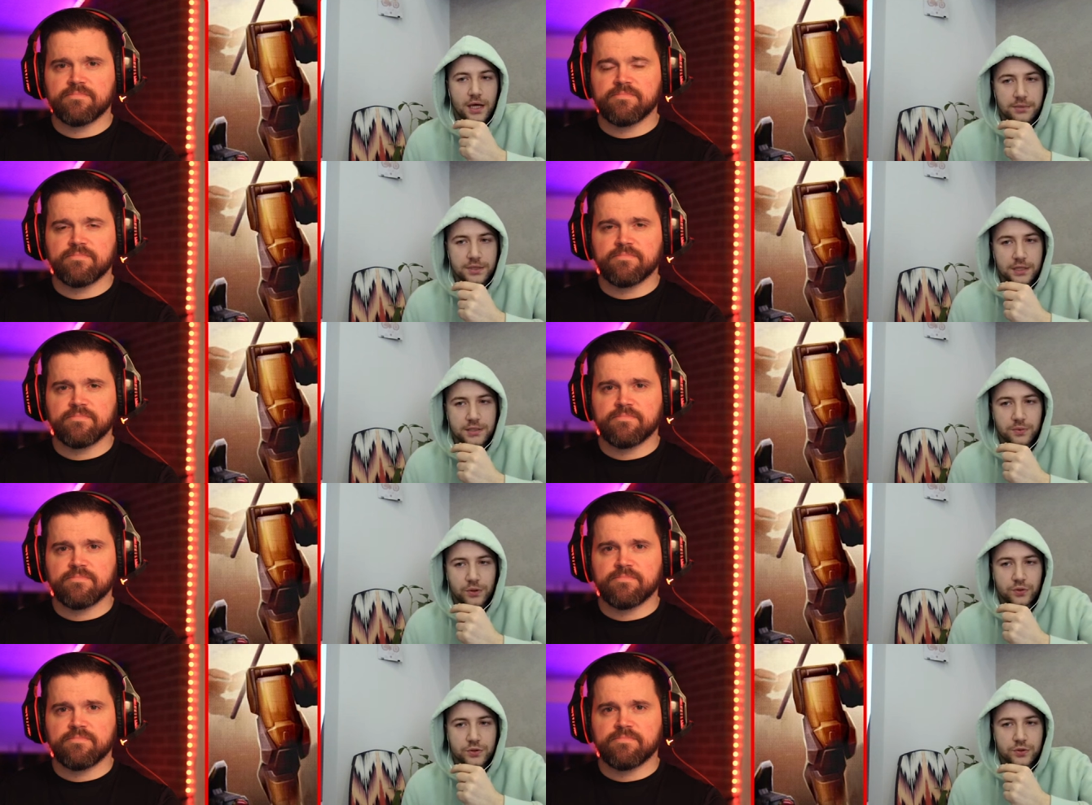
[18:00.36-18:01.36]
Speaker 1: because
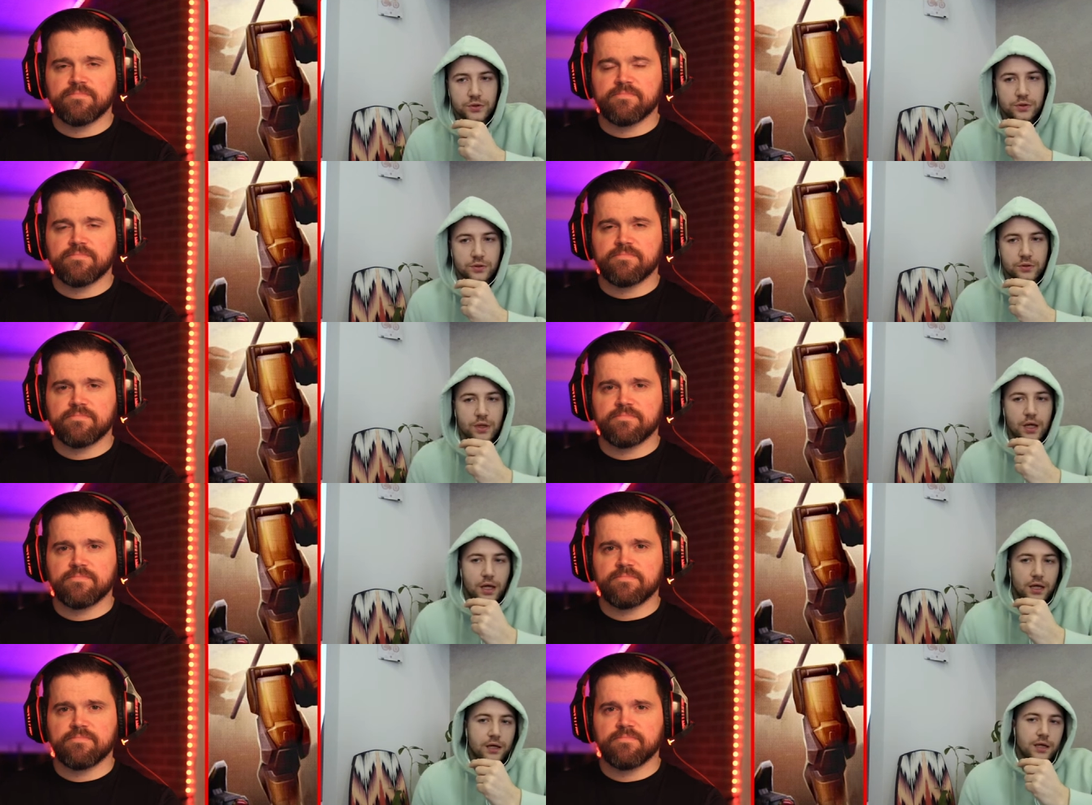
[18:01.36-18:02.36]
uh,
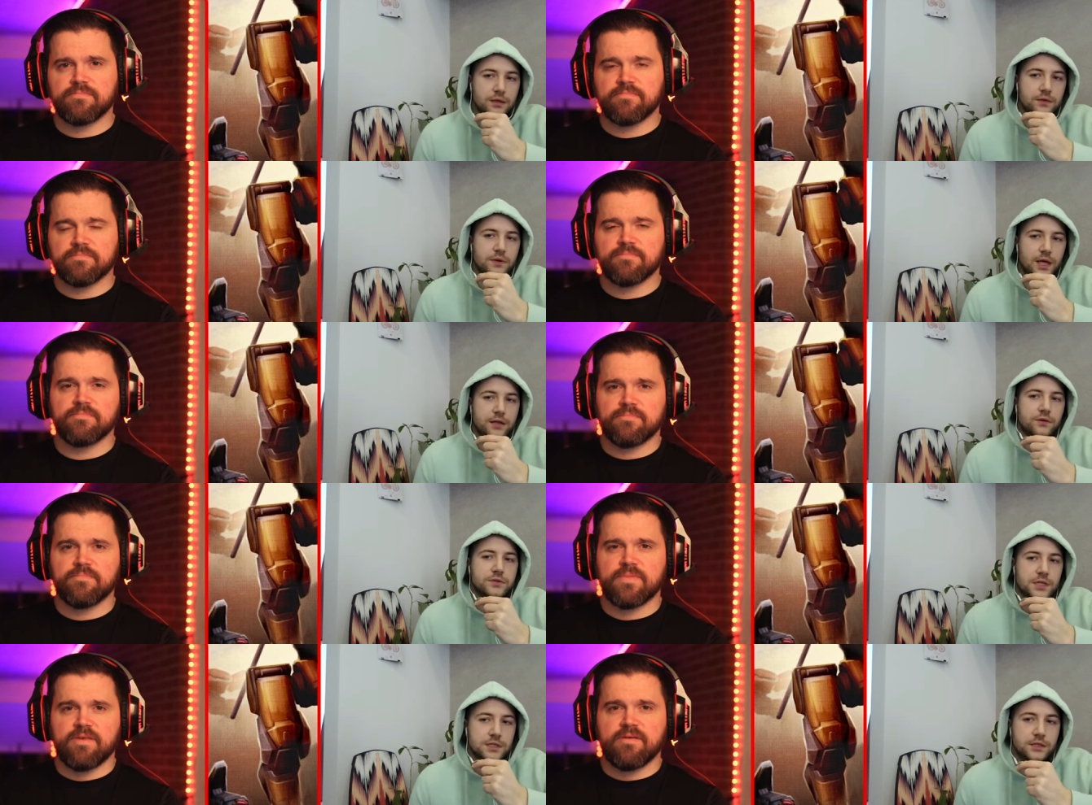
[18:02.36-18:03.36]
we had no technical
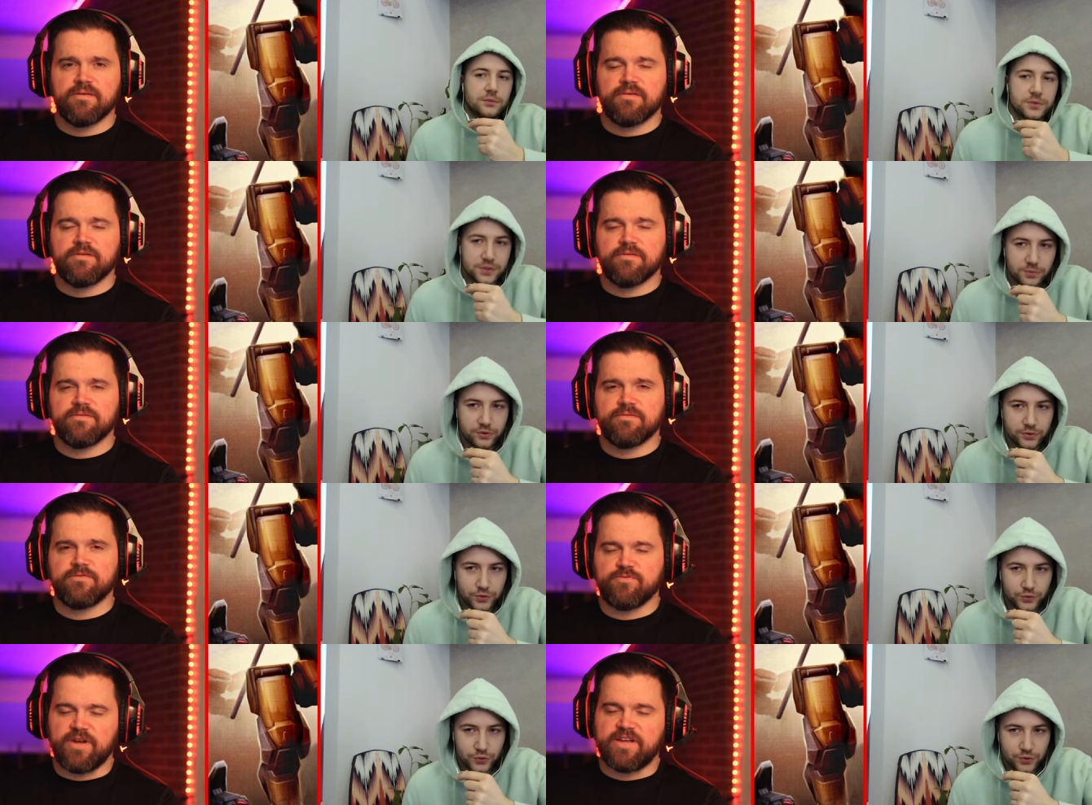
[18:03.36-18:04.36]
possibility to do that.
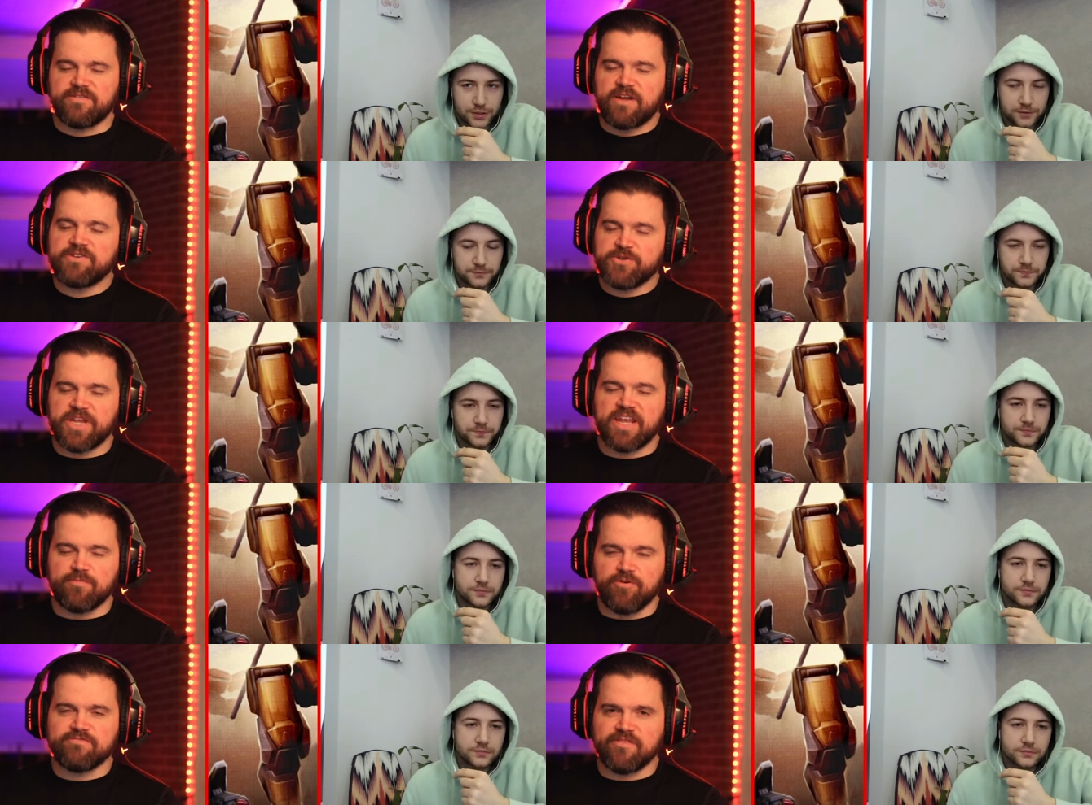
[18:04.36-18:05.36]
Speaker 2: Right.
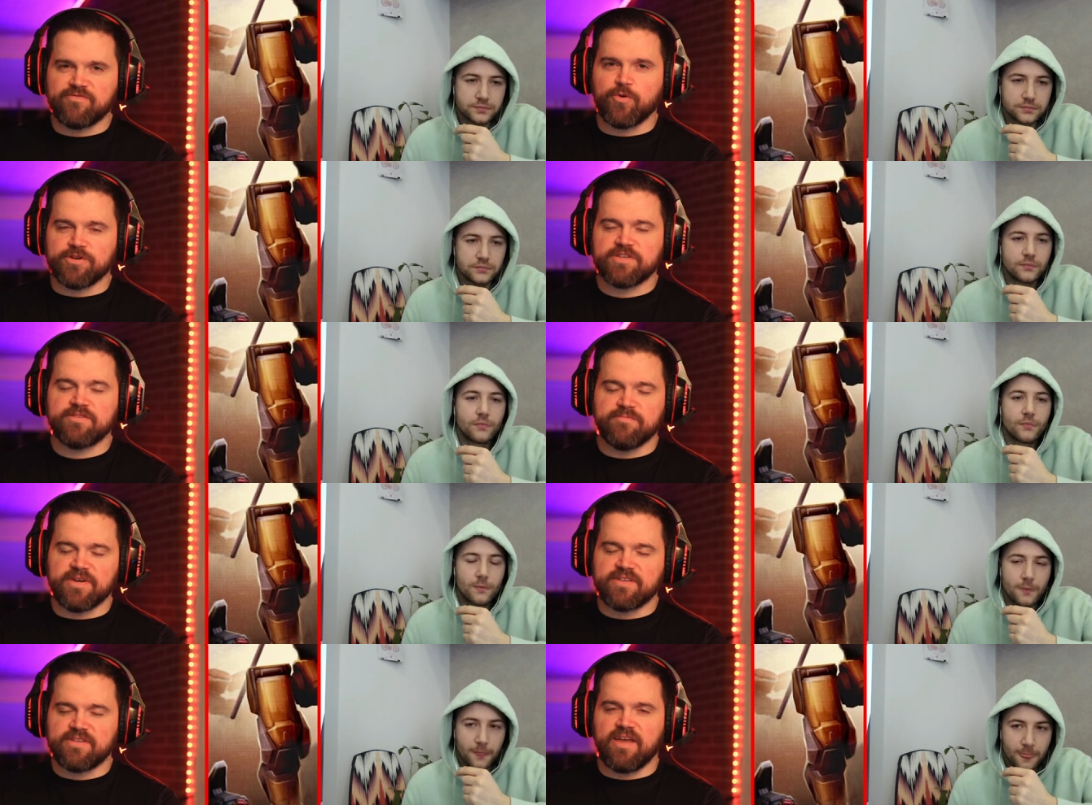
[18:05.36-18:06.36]
Understandable, of course.
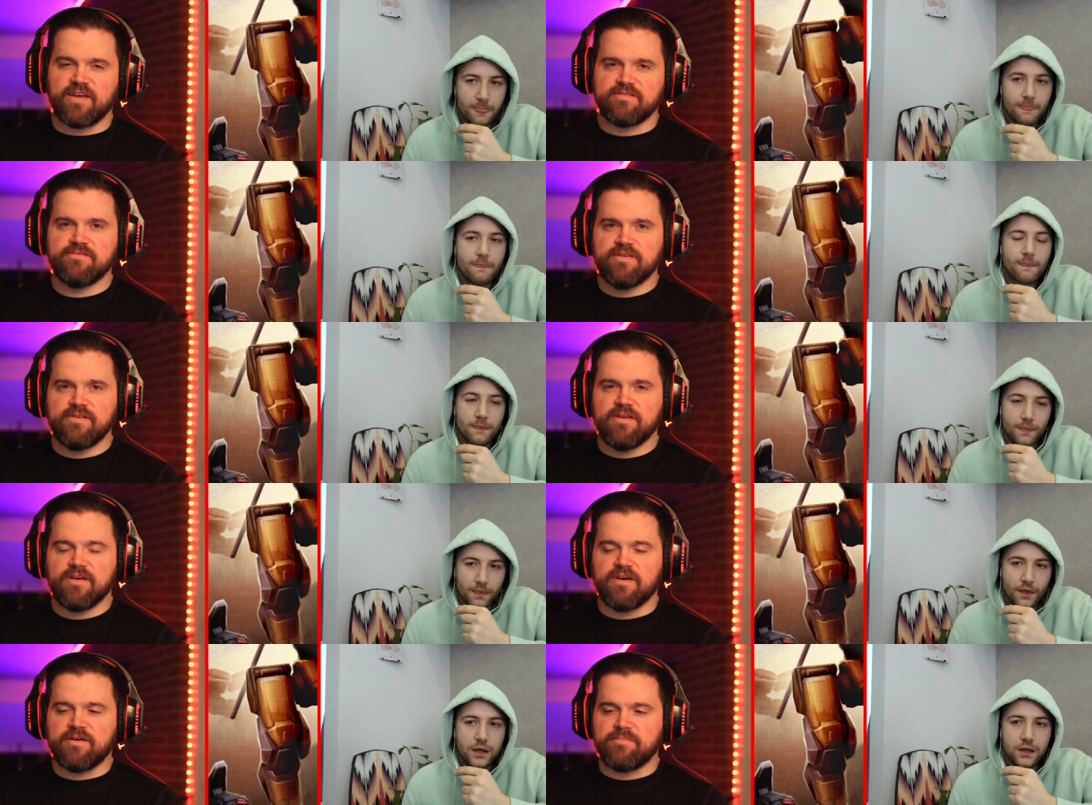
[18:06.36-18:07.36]
But yeah.
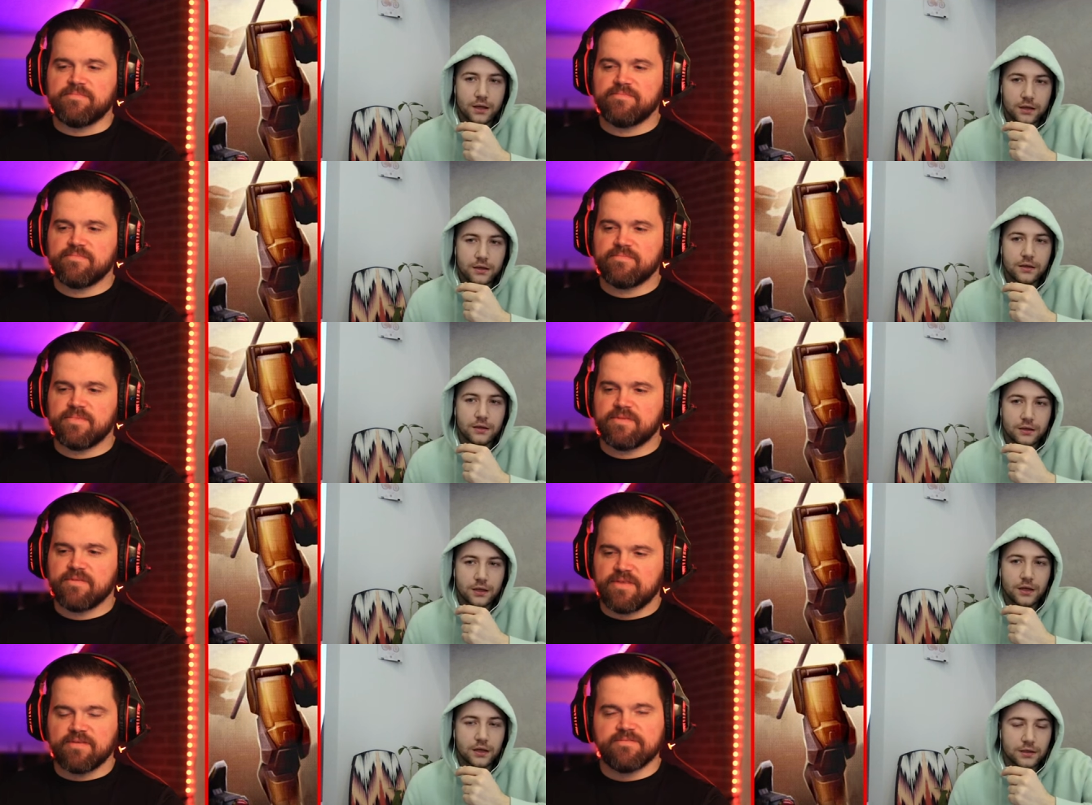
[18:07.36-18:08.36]
Um, Yeah, it,
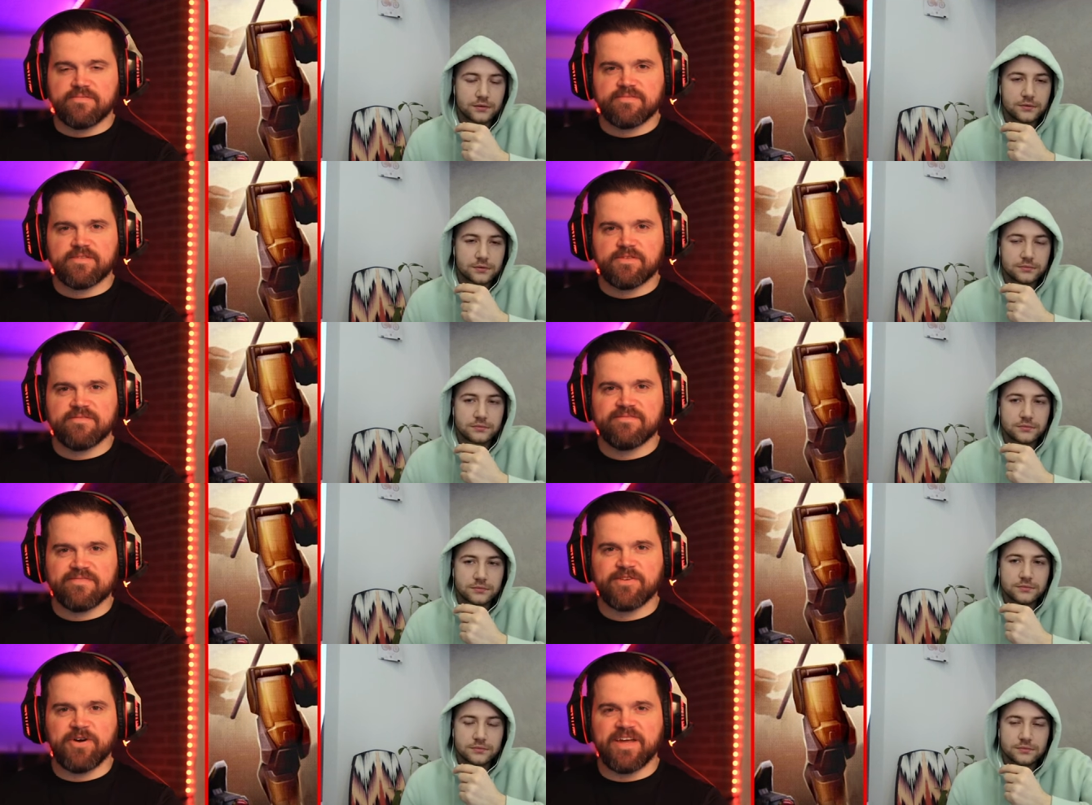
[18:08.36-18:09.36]

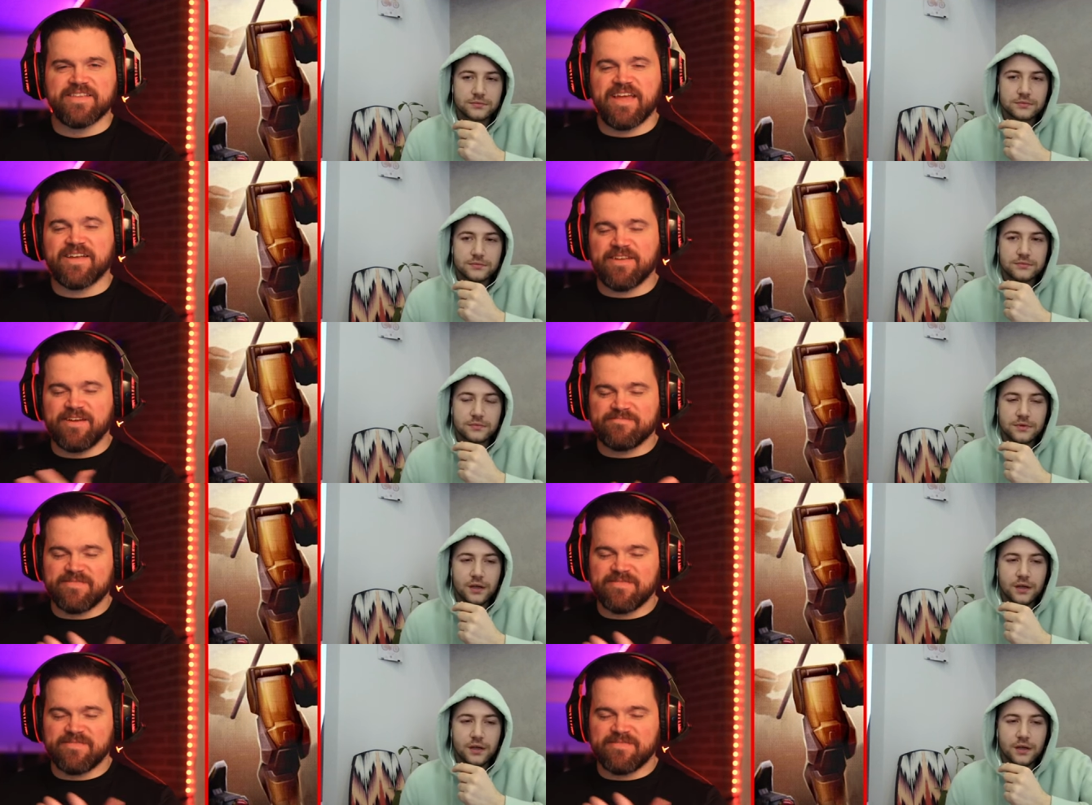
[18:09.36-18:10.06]
Go ahead. Yeah, yeah.